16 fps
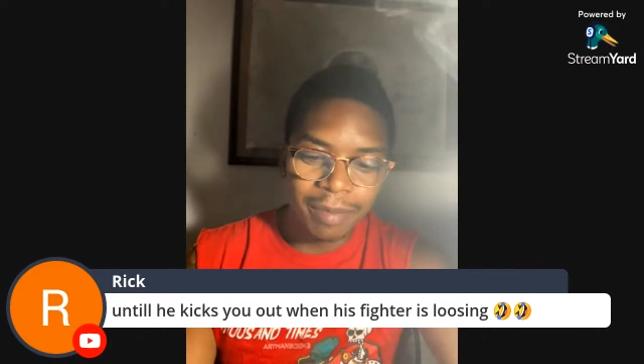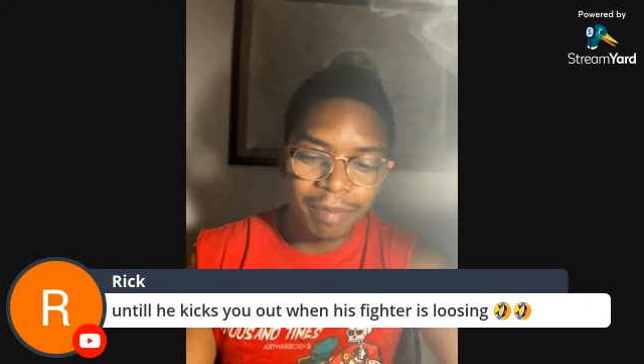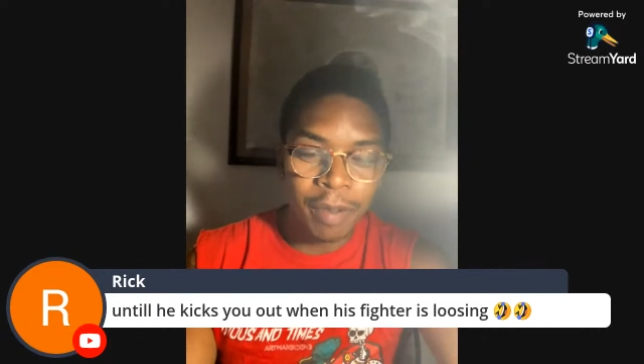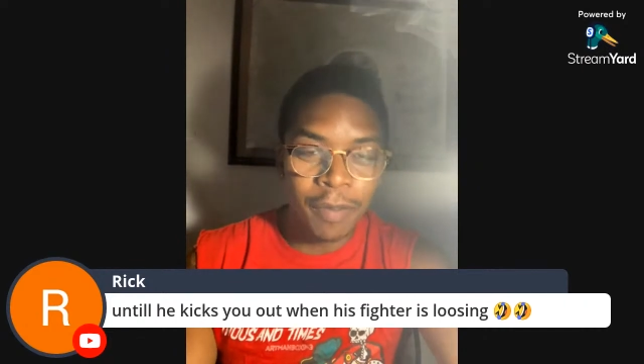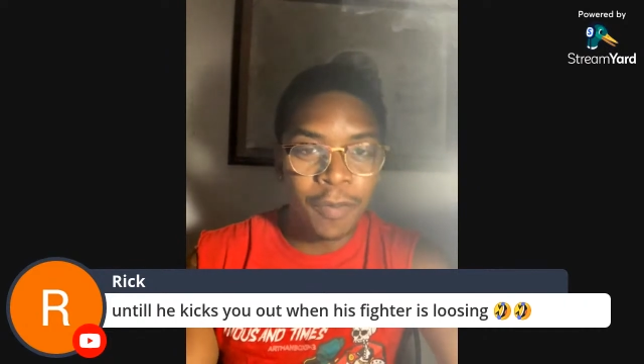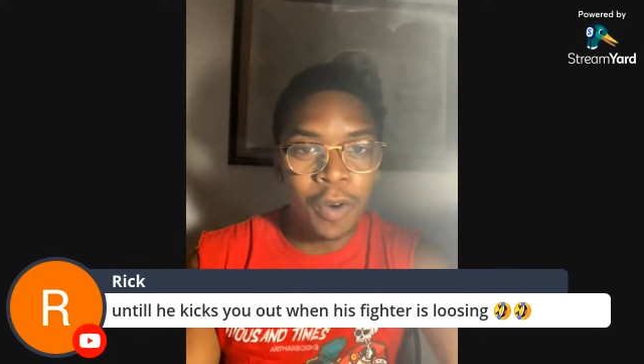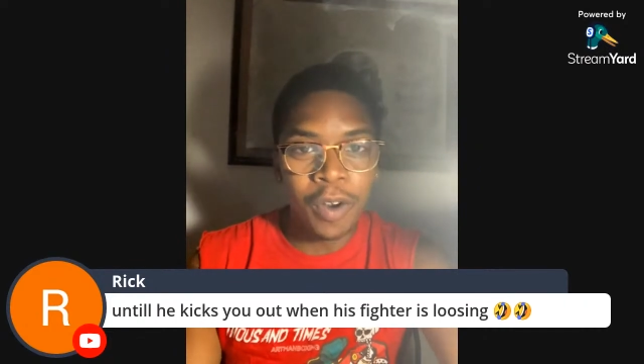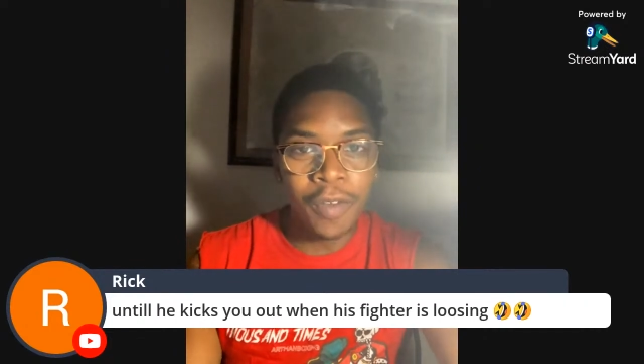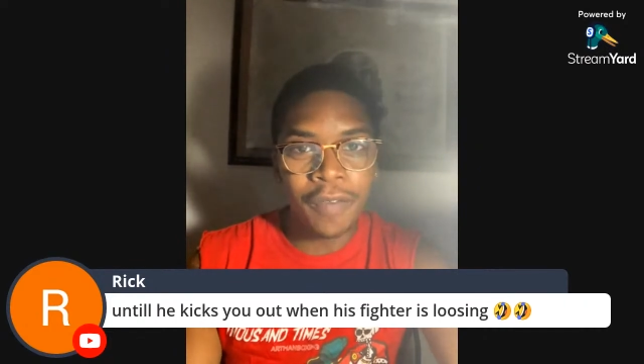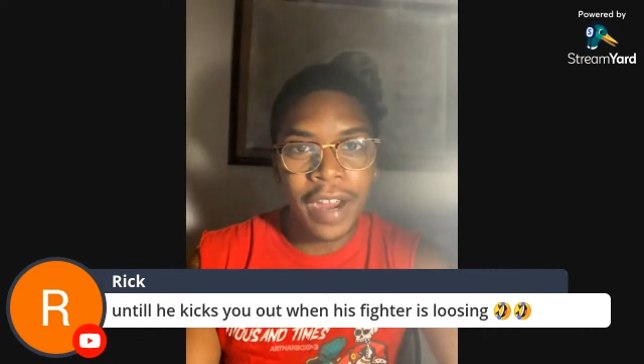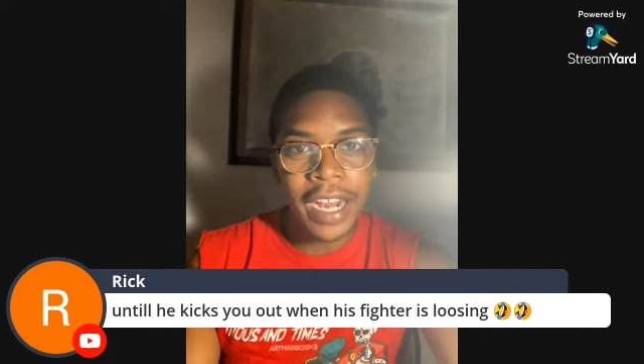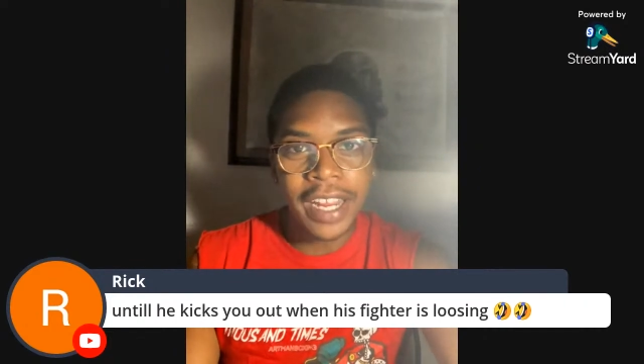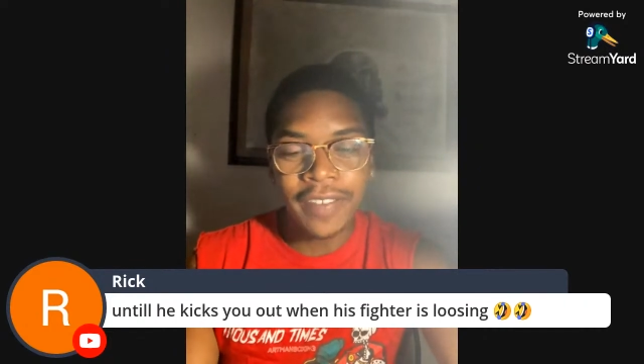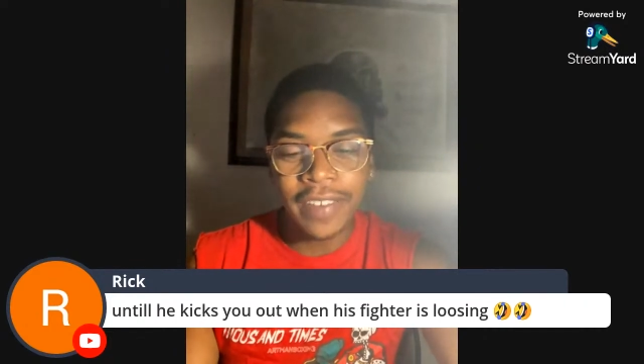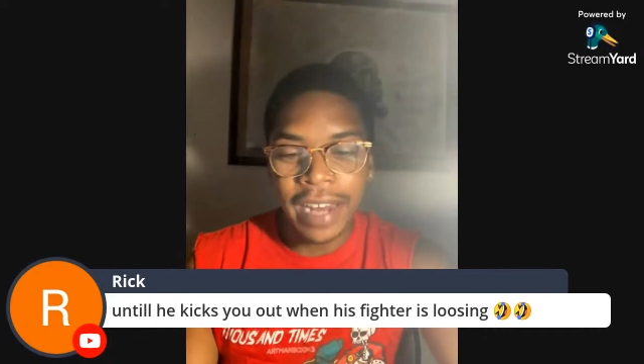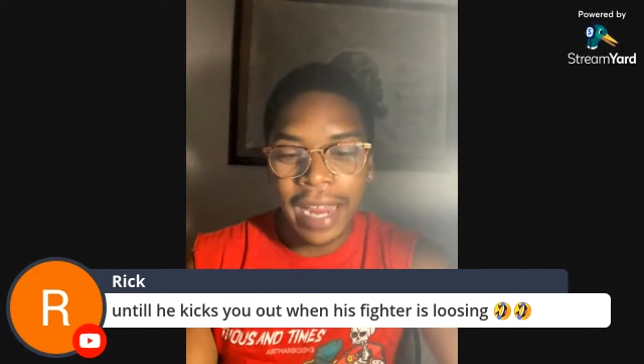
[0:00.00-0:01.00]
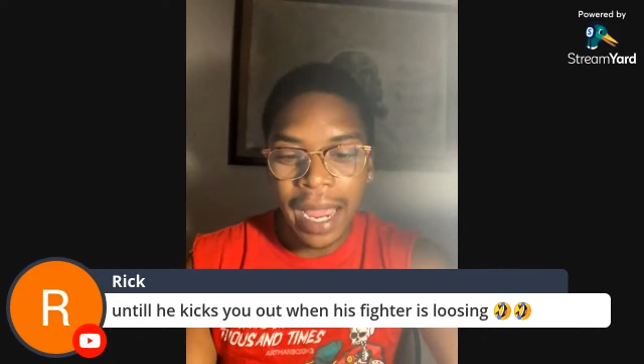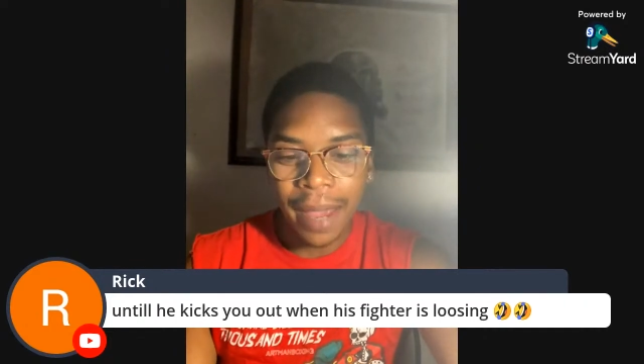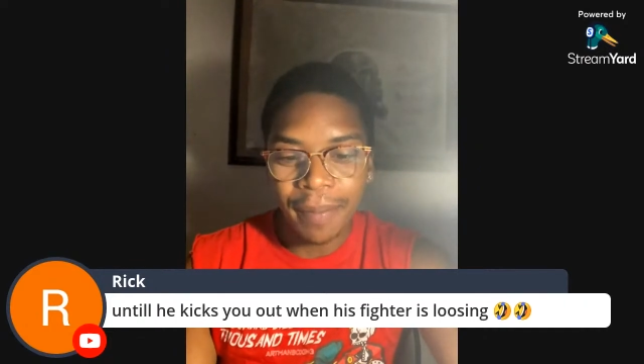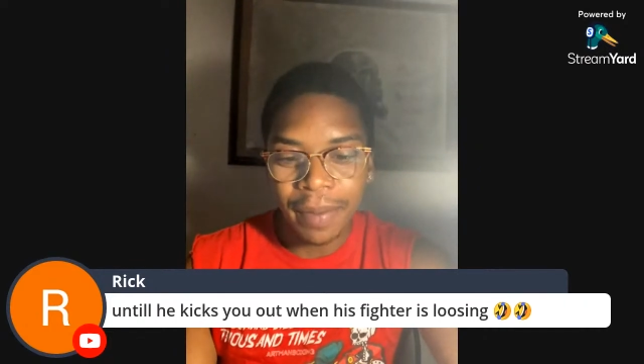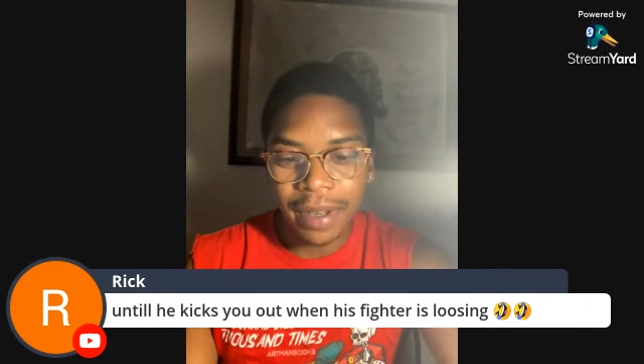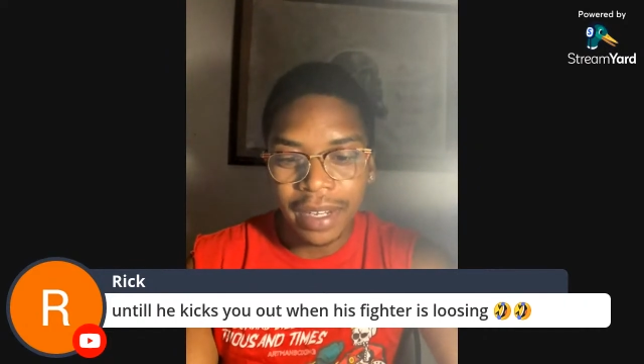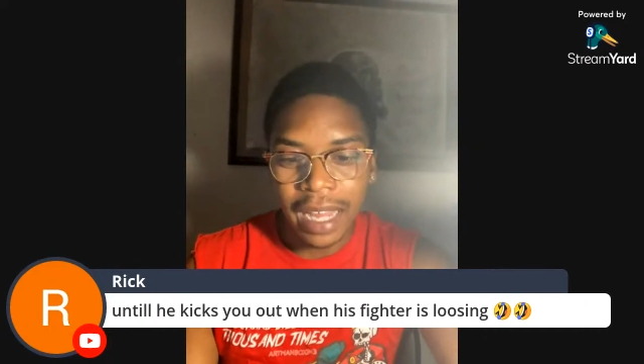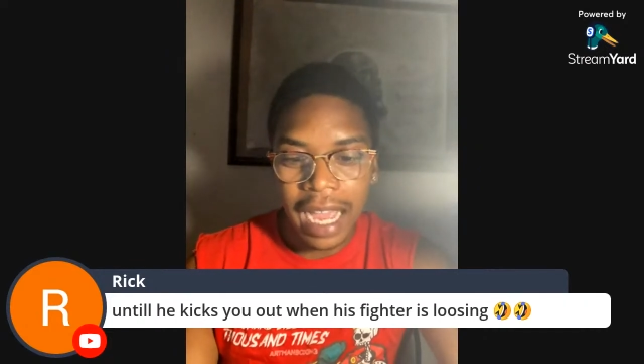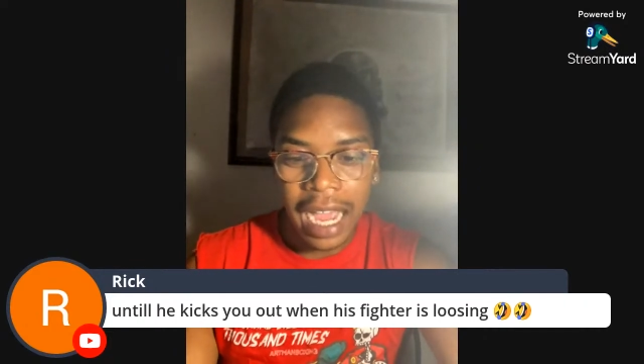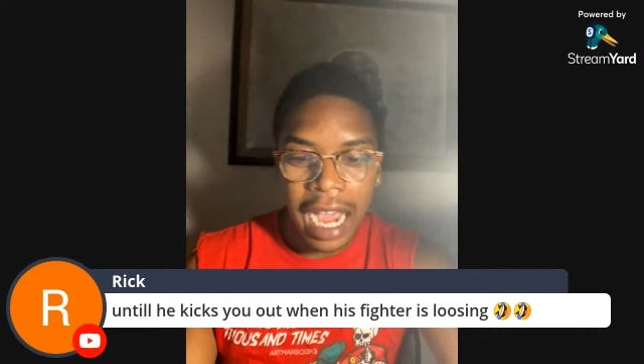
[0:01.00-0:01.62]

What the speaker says: before the fight even happened,